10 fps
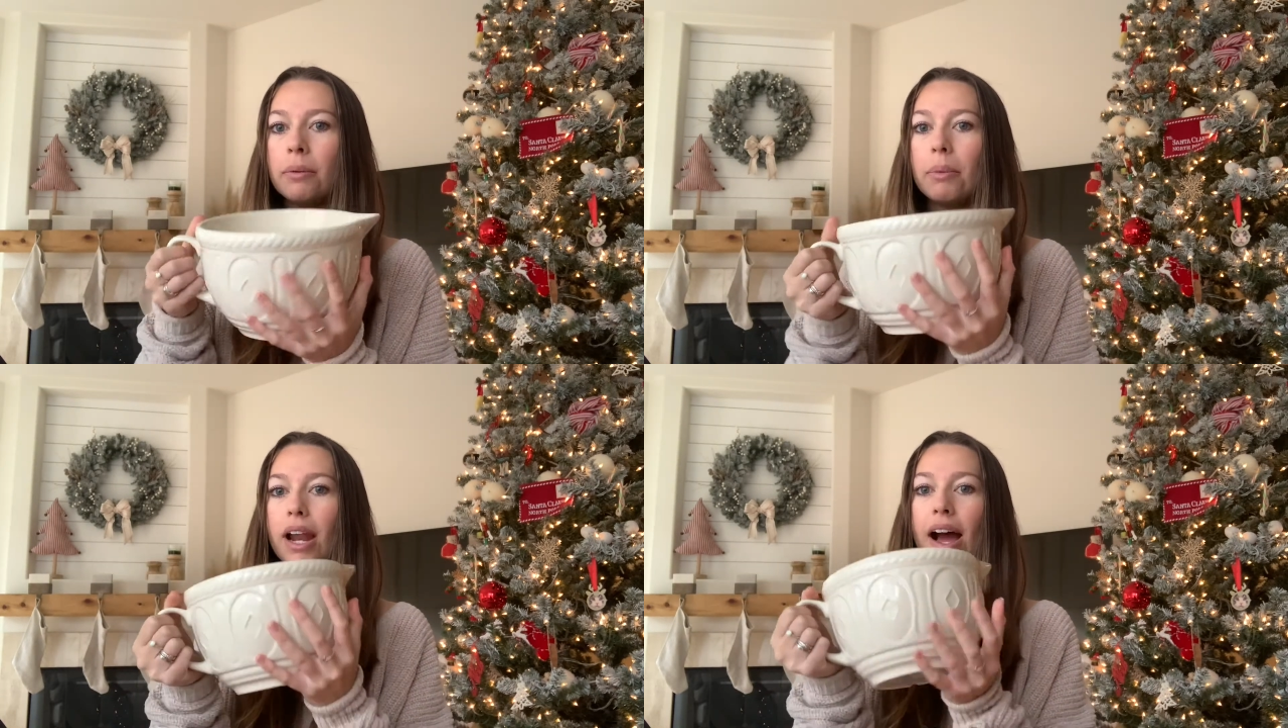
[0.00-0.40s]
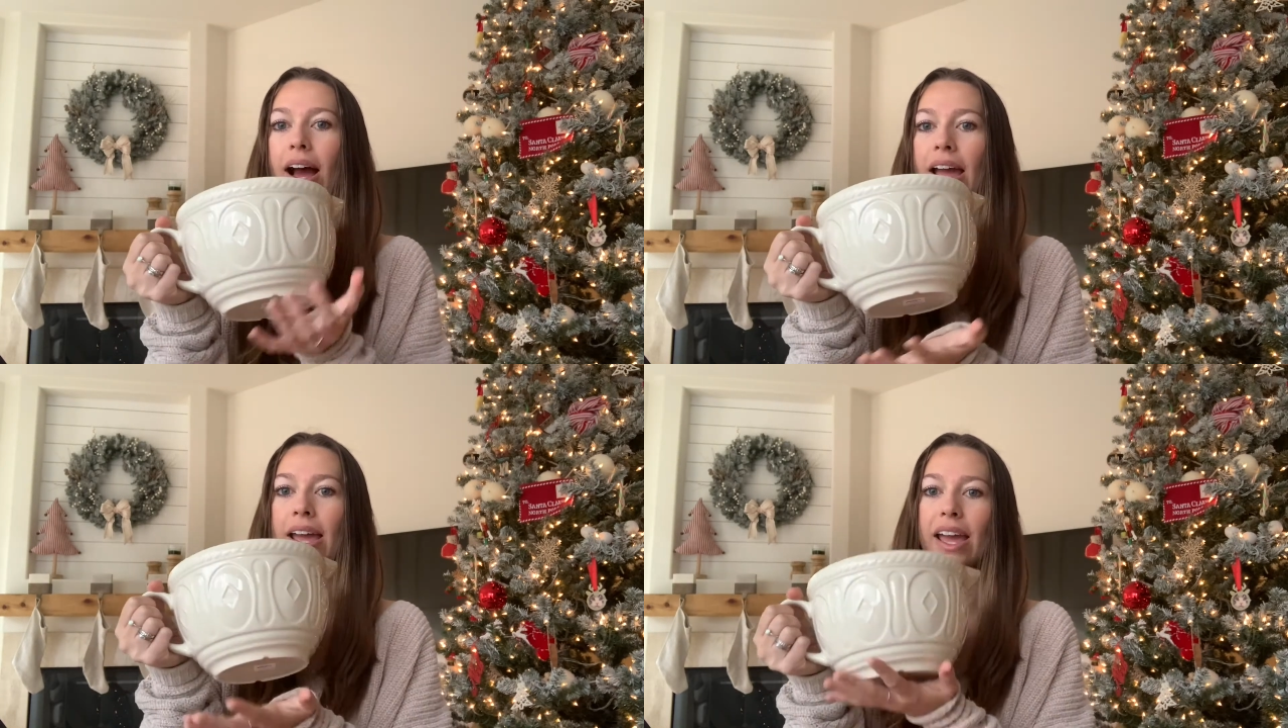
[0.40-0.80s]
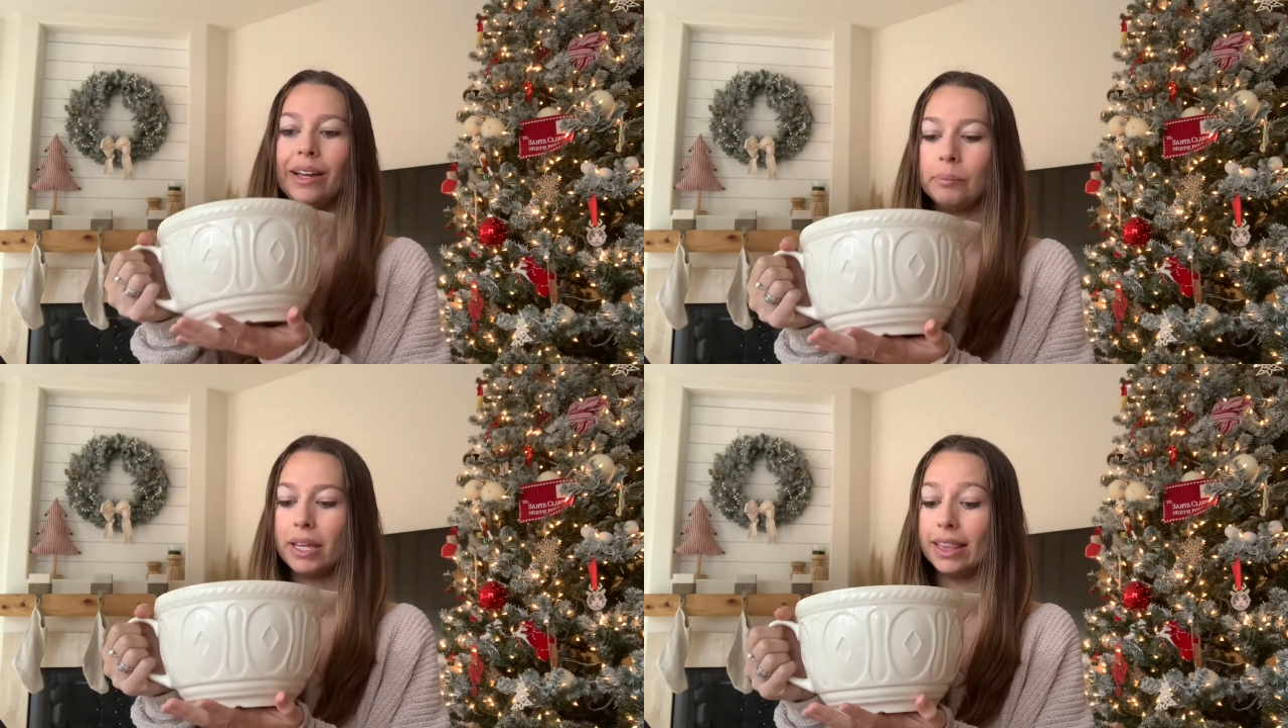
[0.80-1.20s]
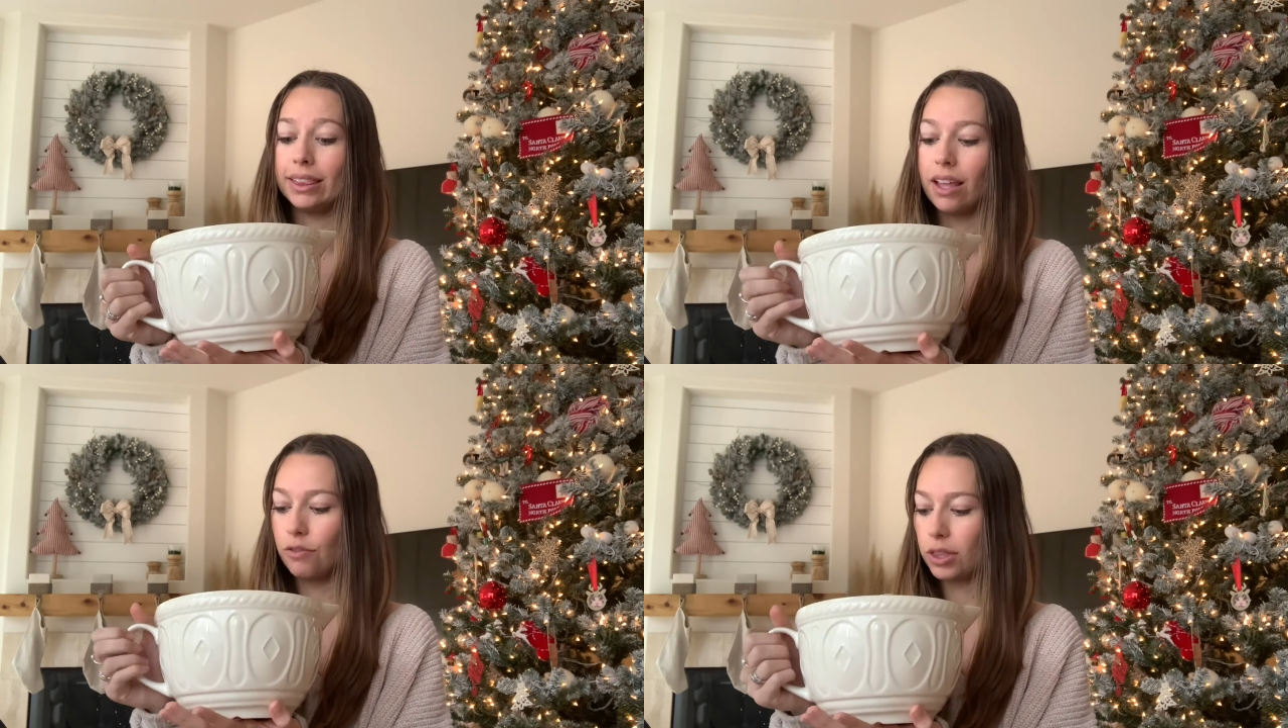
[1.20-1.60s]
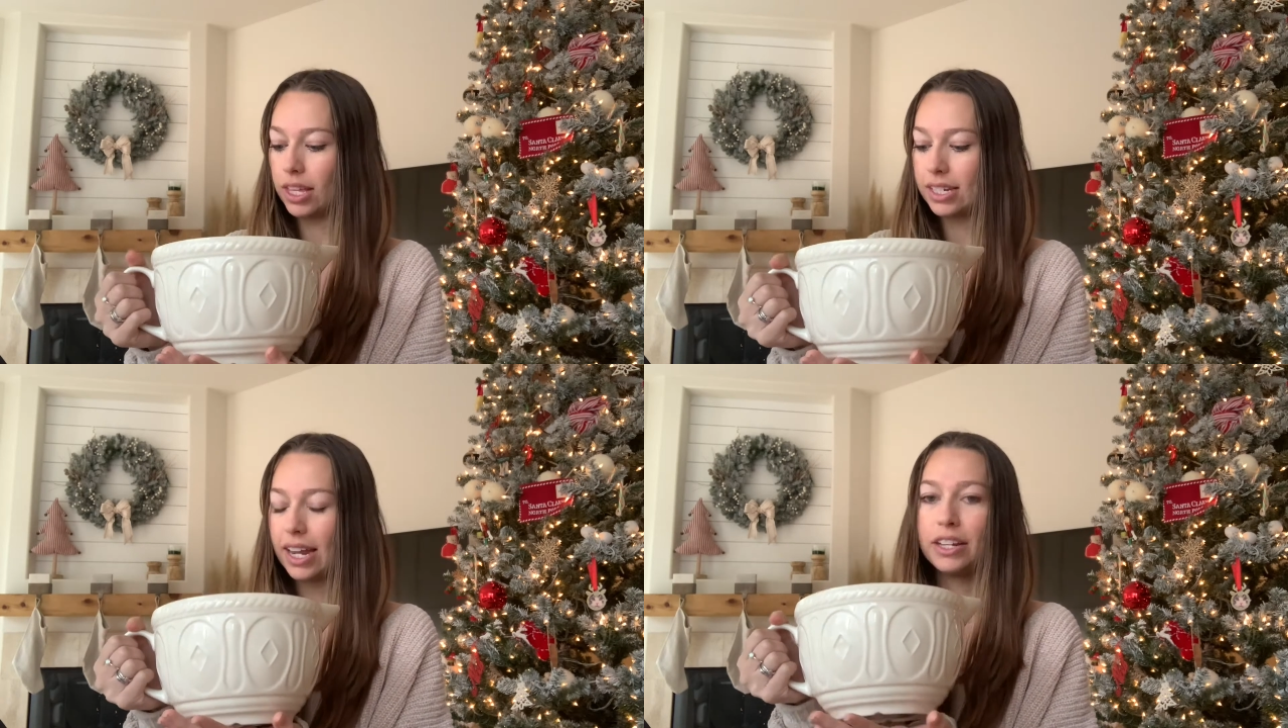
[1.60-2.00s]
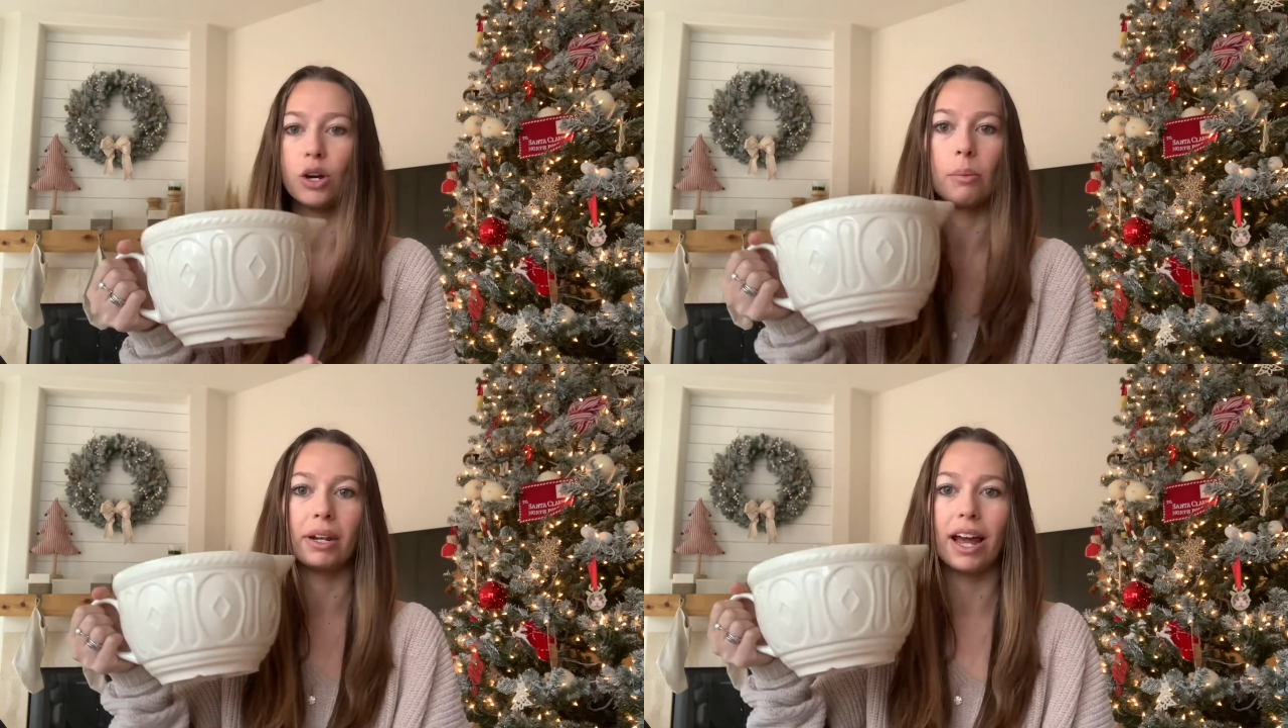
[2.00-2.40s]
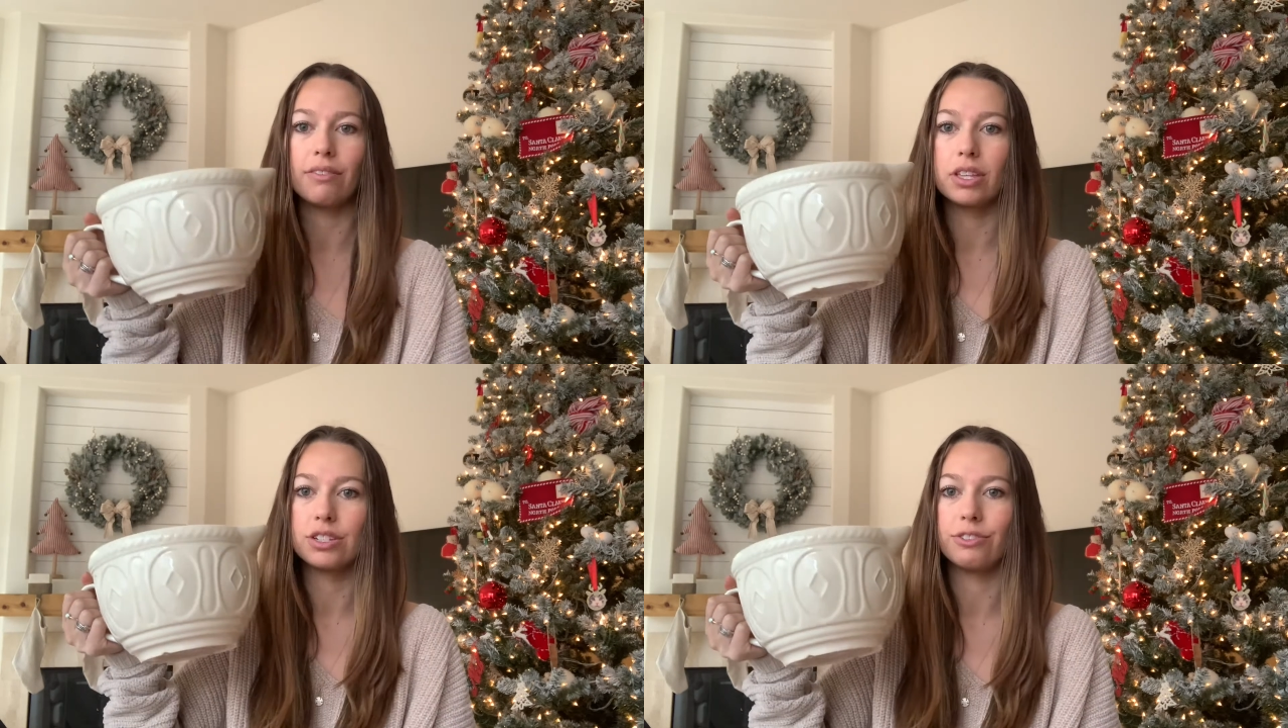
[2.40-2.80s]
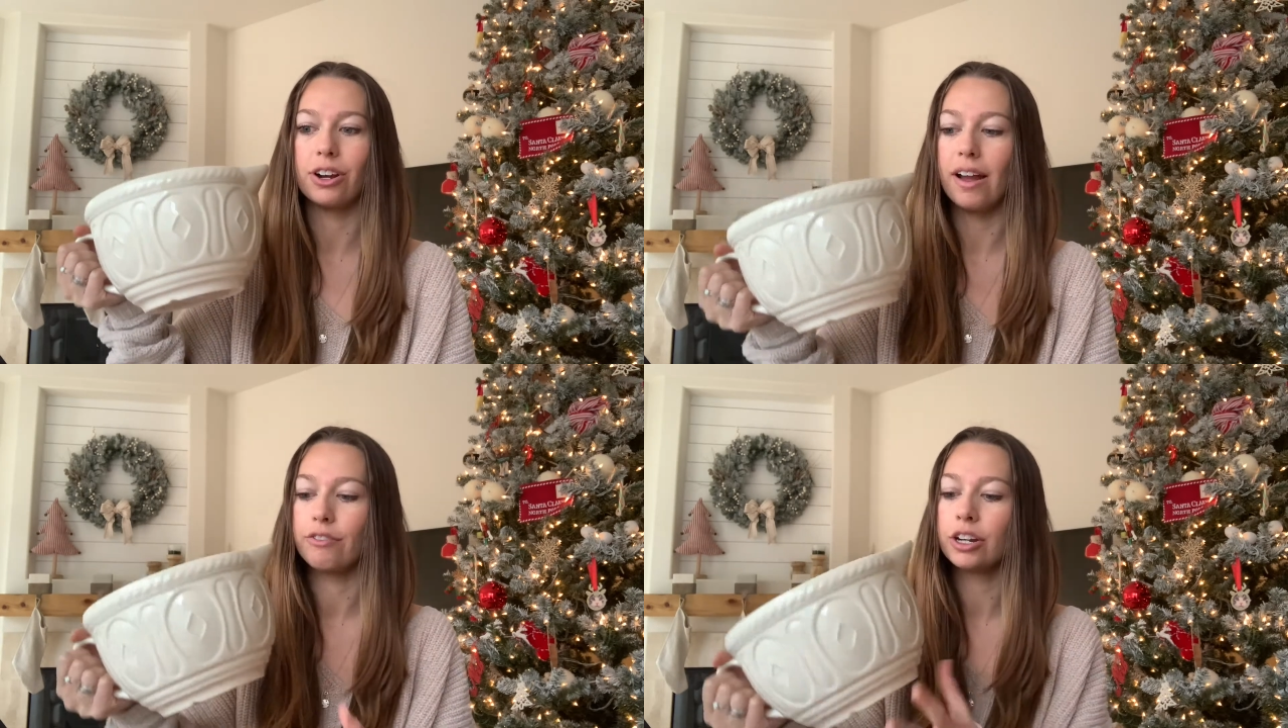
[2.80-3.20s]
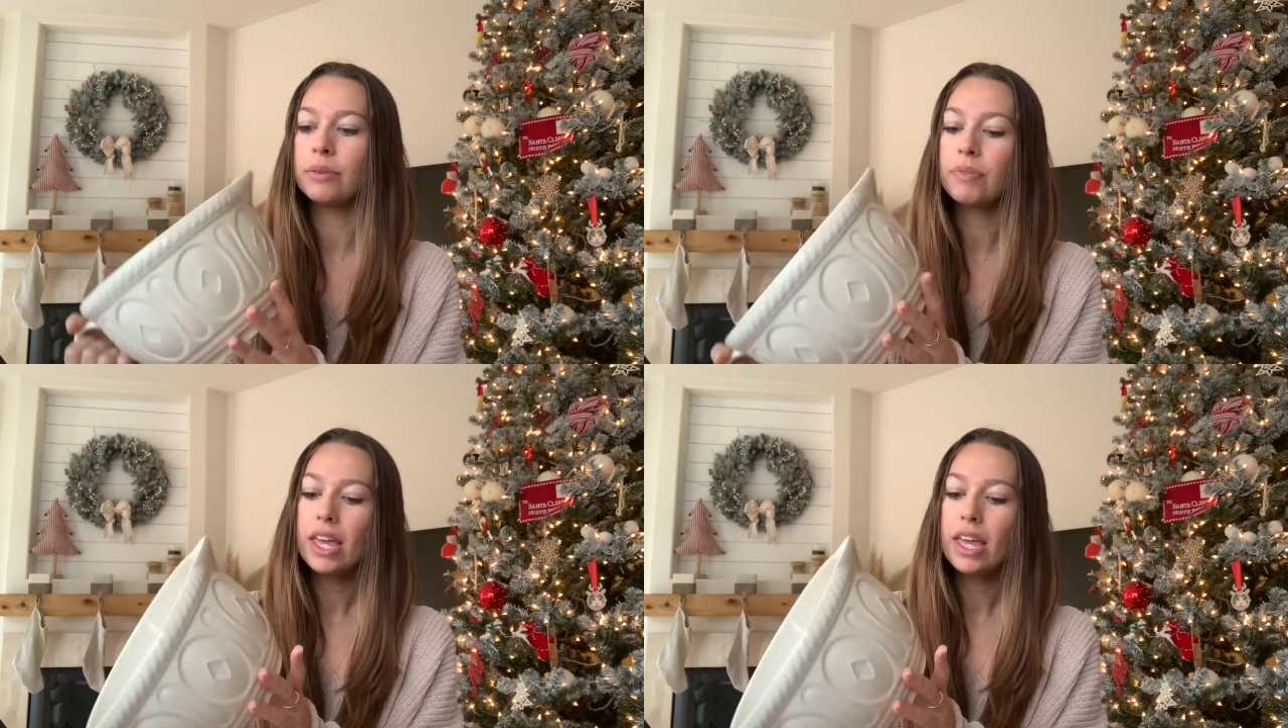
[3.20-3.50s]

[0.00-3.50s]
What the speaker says: but I am in love with it. I know I'm gonna have this forever.